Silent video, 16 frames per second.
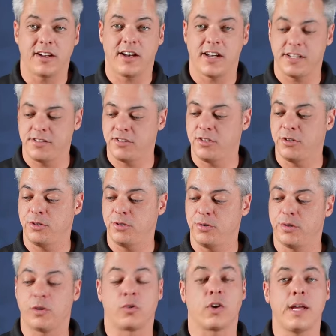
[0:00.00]
on
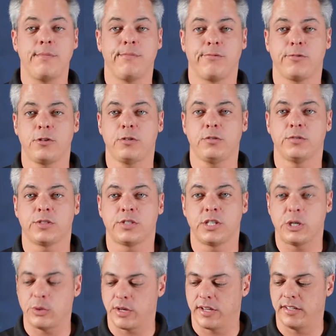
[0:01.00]
to grapefruit
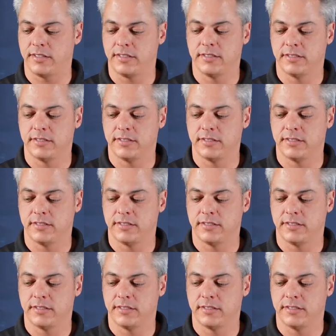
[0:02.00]
soda.